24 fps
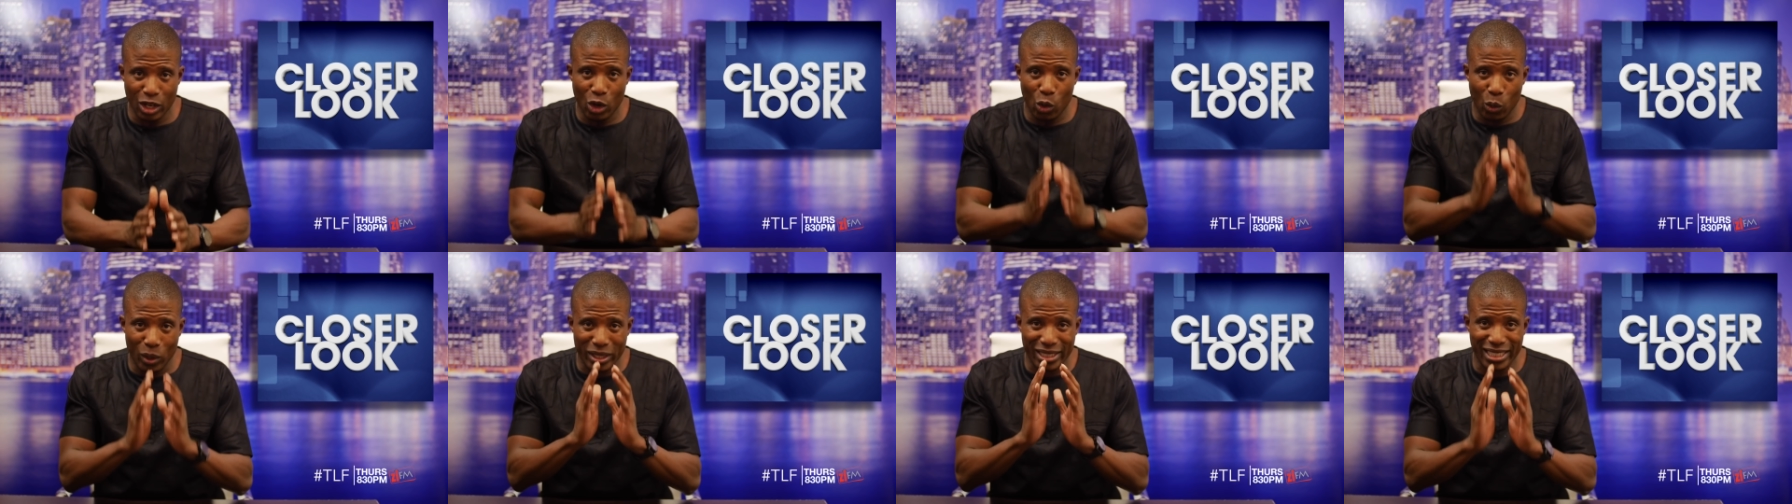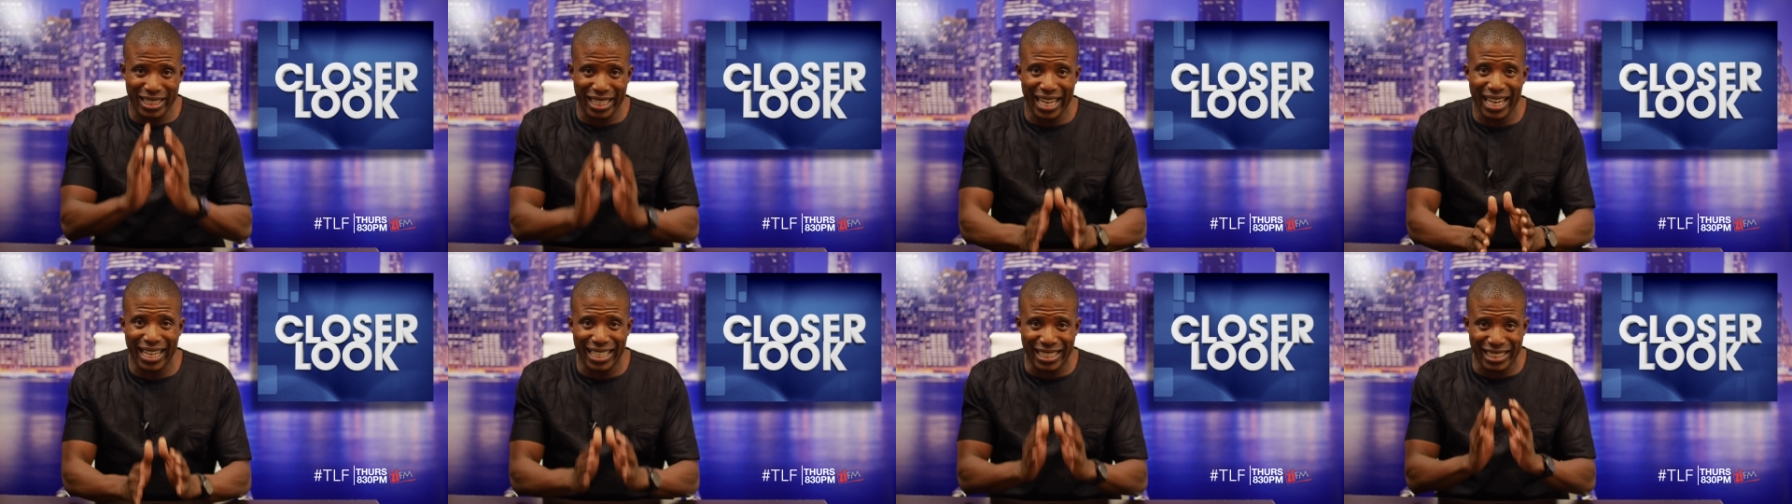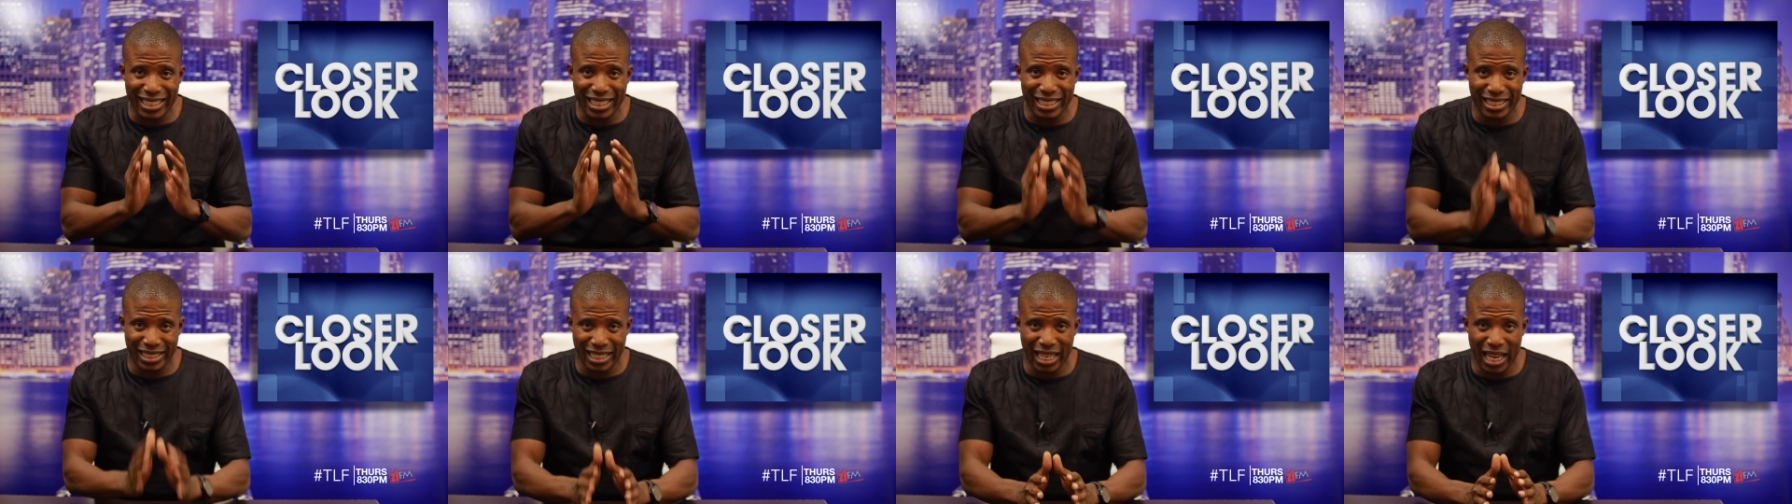was
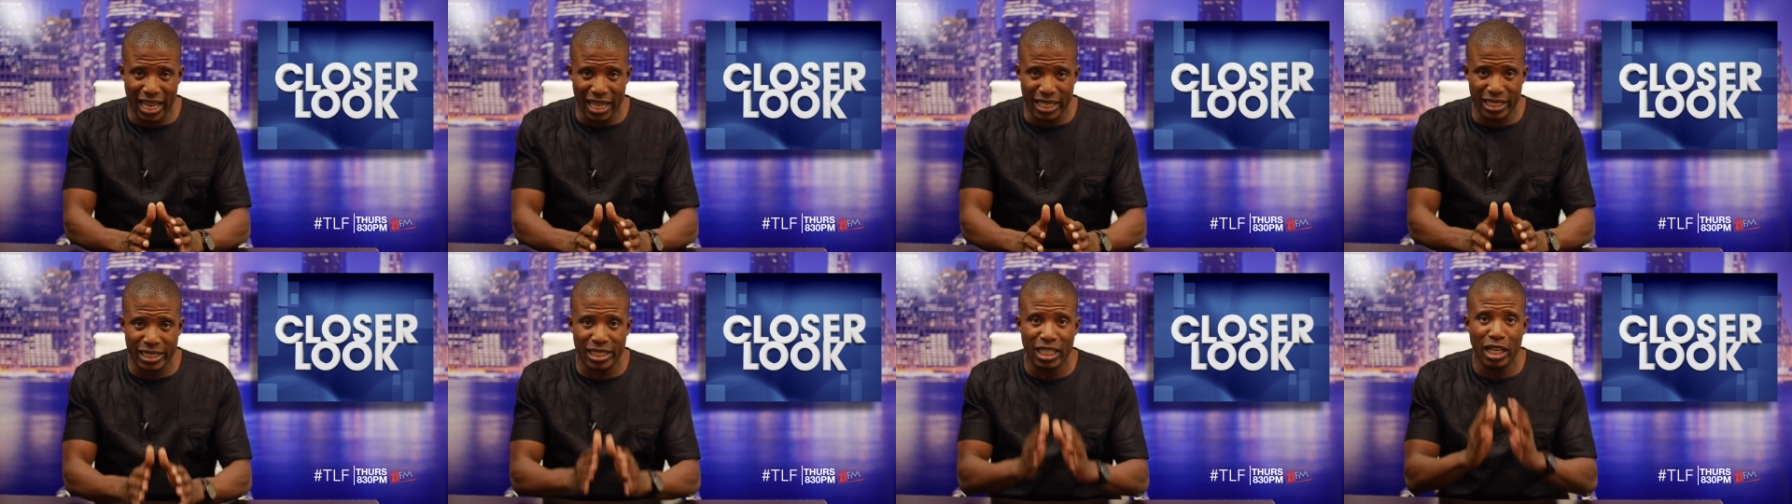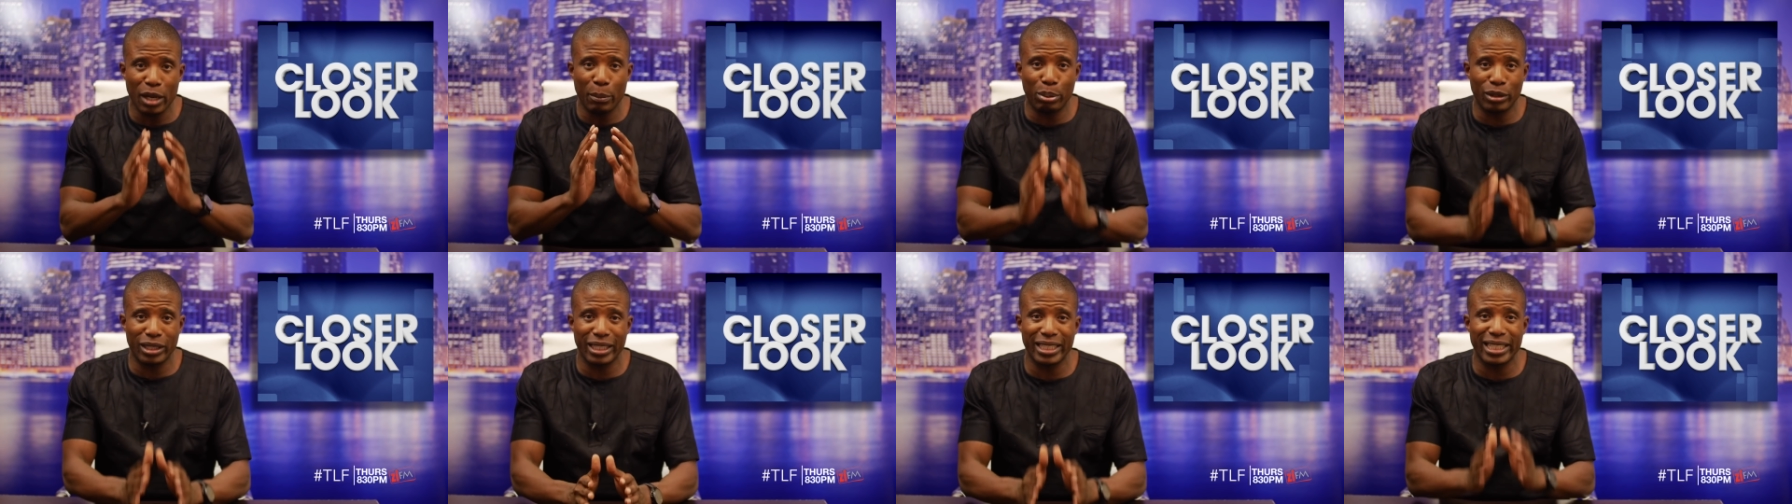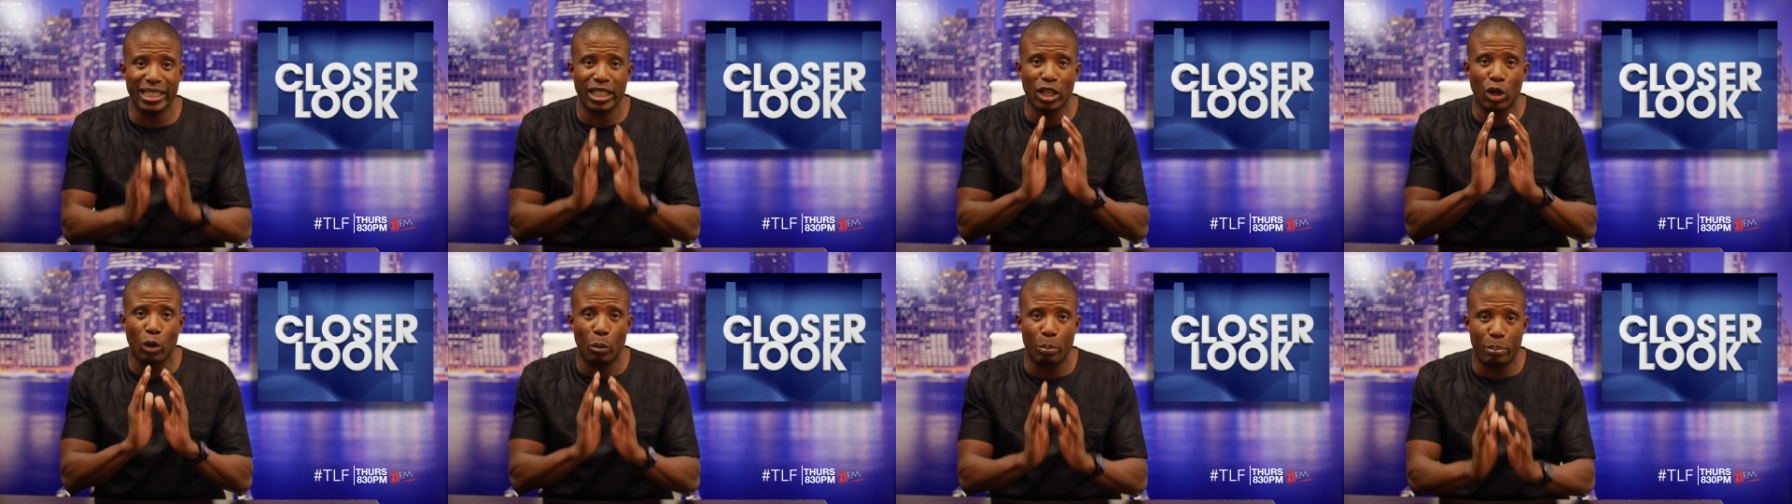exercise
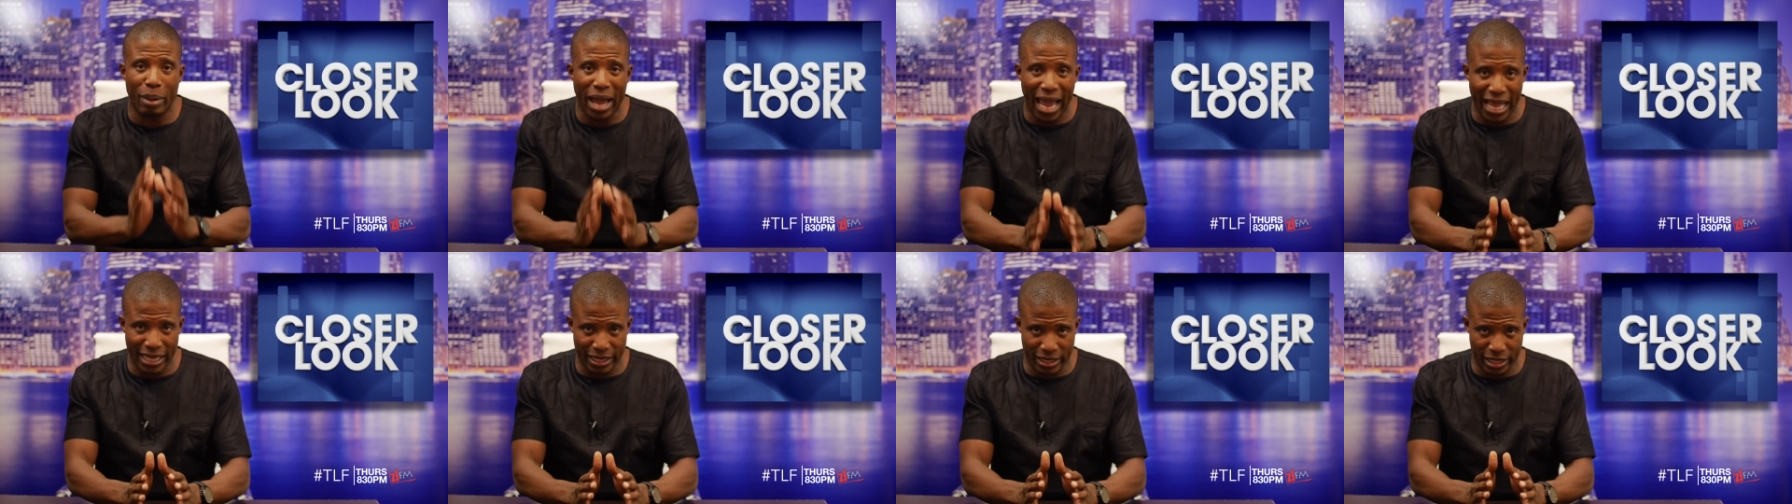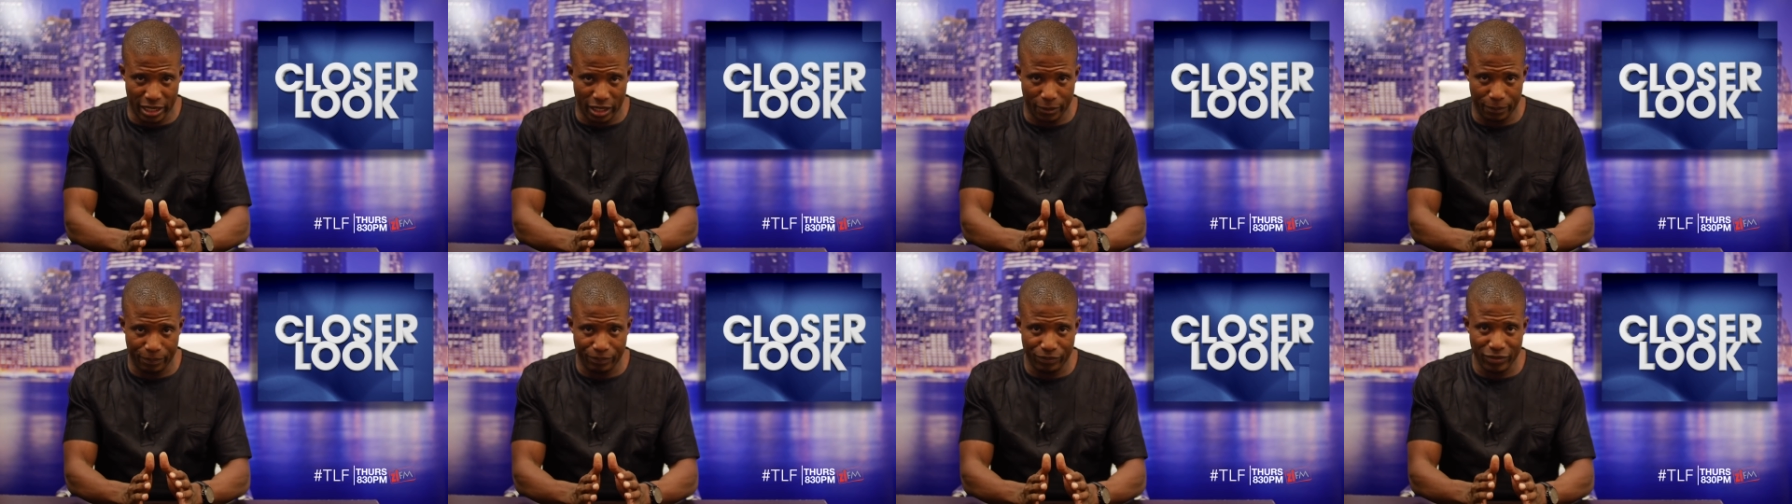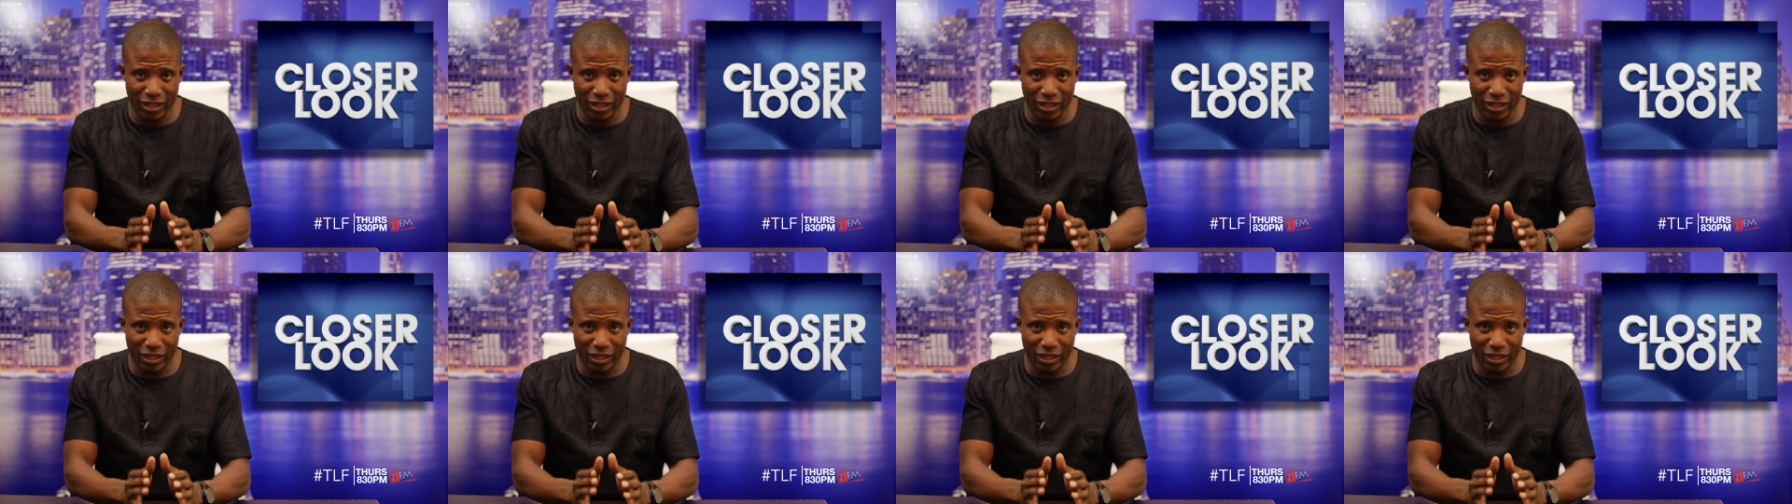political banter.